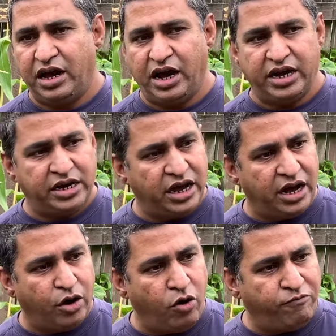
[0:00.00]
and
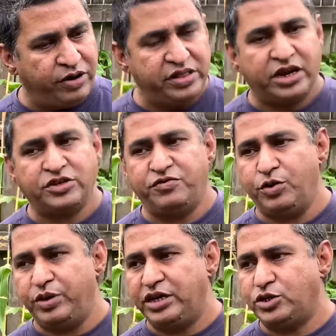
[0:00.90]
hopefully in the next few
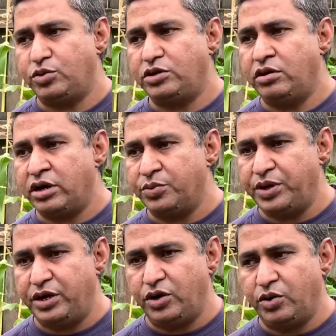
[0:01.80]
weeks we'll do another
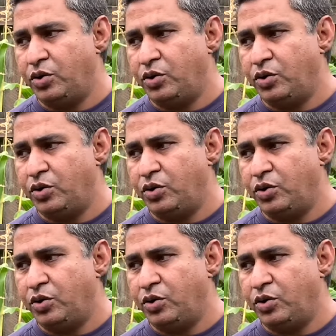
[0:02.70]
video